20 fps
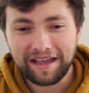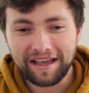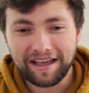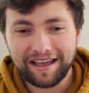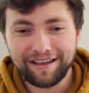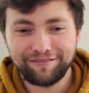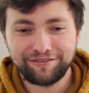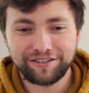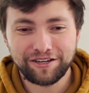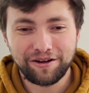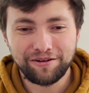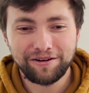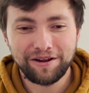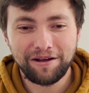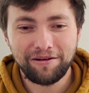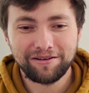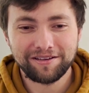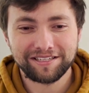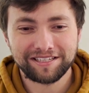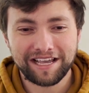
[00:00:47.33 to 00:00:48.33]
if
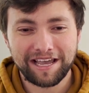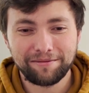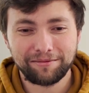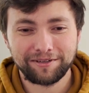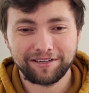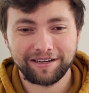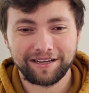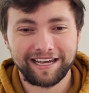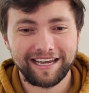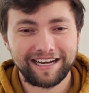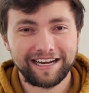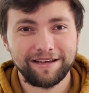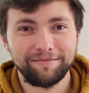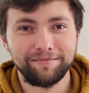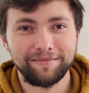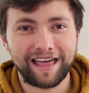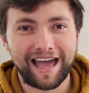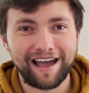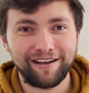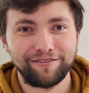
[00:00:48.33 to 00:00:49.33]
Todou is able to get
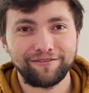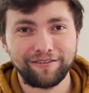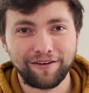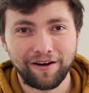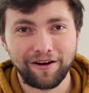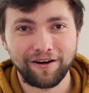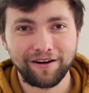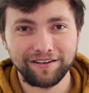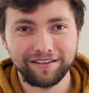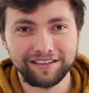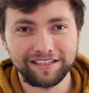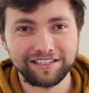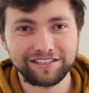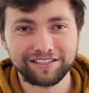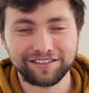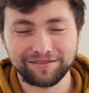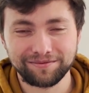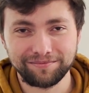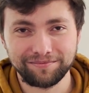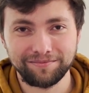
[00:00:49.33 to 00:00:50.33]
him that far in
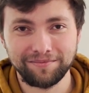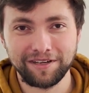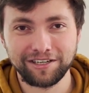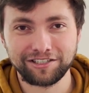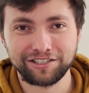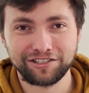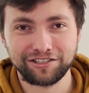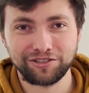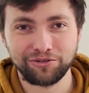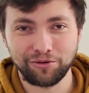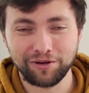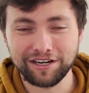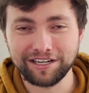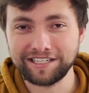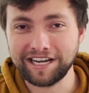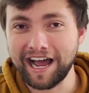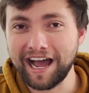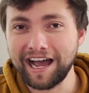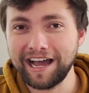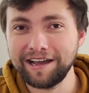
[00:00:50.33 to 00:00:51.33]
this much shorter
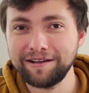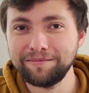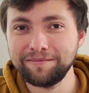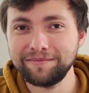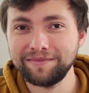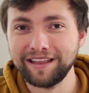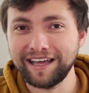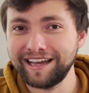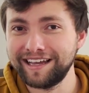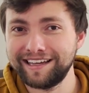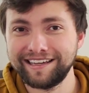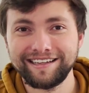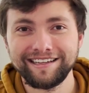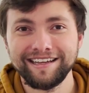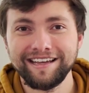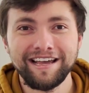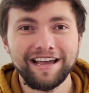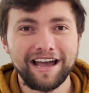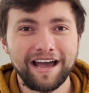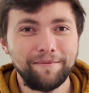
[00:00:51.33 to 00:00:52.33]
time, like,
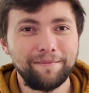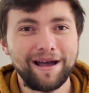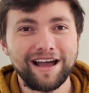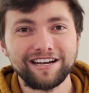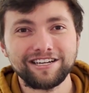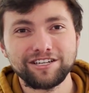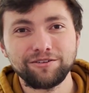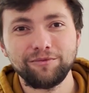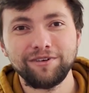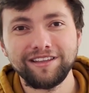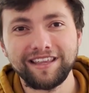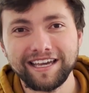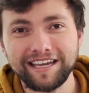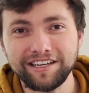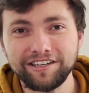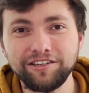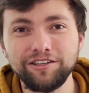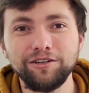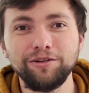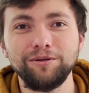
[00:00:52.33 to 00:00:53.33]
imagine what they
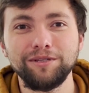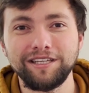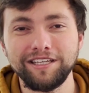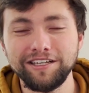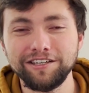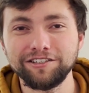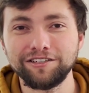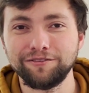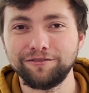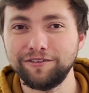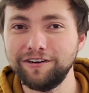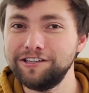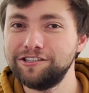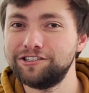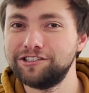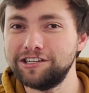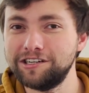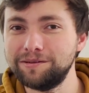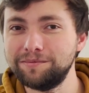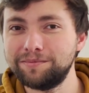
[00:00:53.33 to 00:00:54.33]
can do with years of
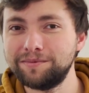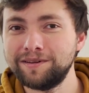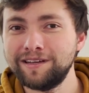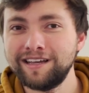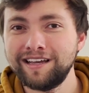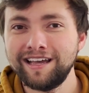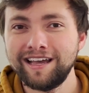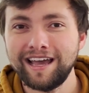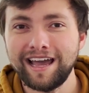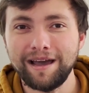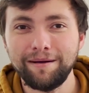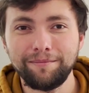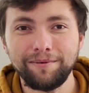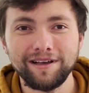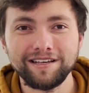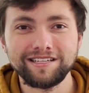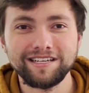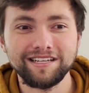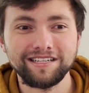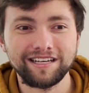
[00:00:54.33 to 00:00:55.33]
friendship. And
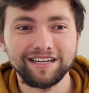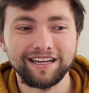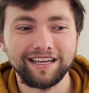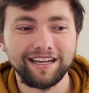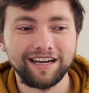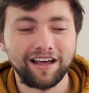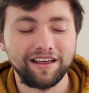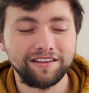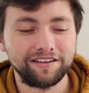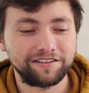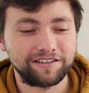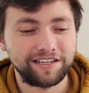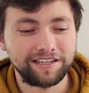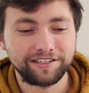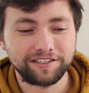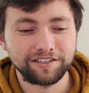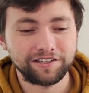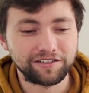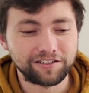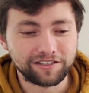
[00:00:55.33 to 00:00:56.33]
plus, he's going to get other
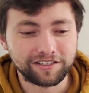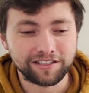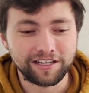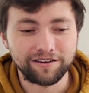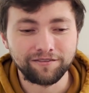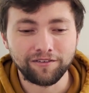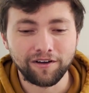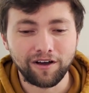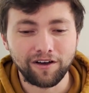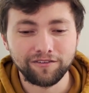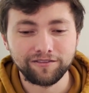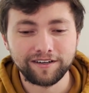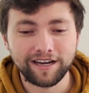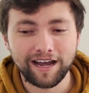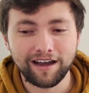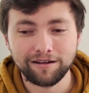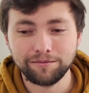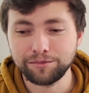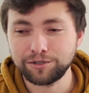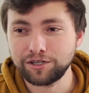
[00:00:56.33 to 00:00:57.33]
teachers involved
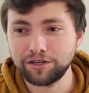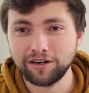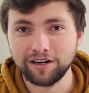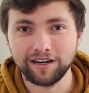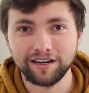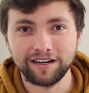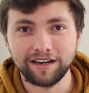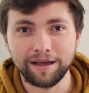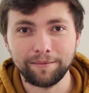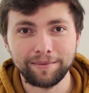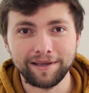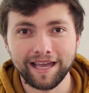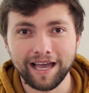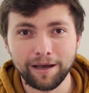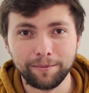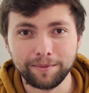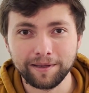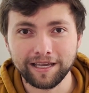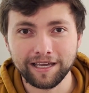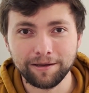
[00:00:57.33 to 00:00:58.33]
now, I'm sure, are going to be
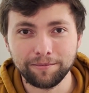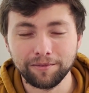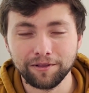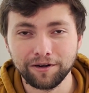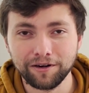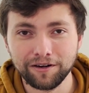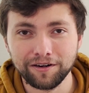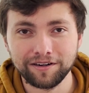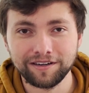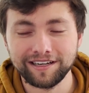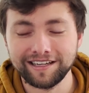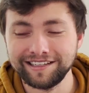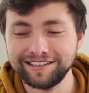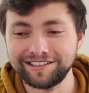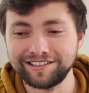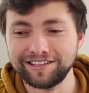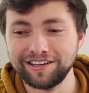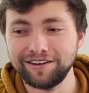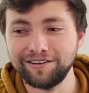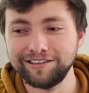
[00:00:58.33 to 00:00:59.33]
helping him learn. And
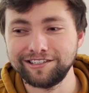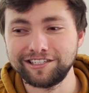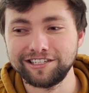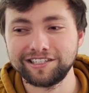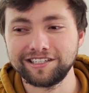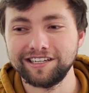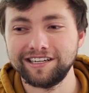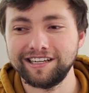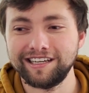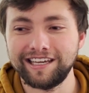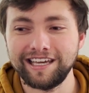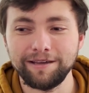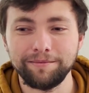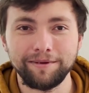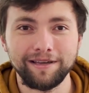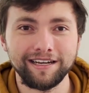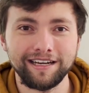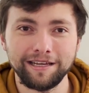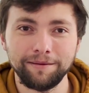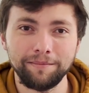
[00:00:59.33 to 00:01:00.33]
so it's just going to
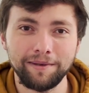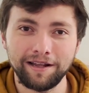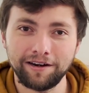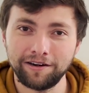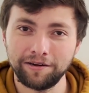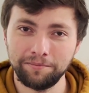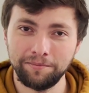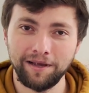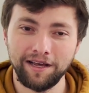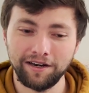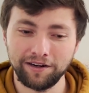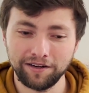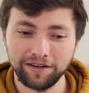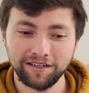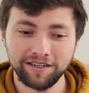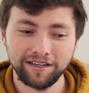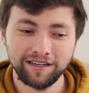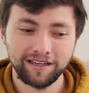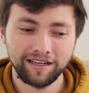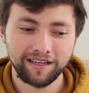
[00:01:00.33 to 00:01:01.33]
keep getting better and better.